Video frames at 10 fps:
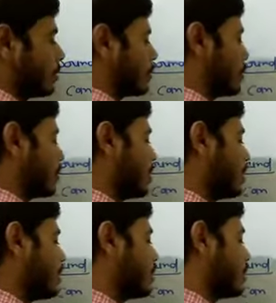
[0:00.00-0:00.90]
through
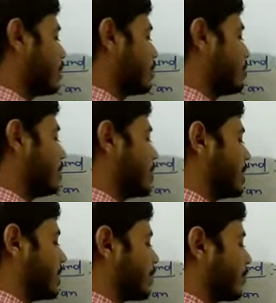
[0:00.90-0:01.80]
the
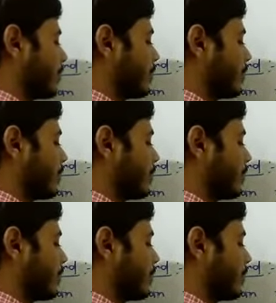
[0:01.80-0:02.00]
medium,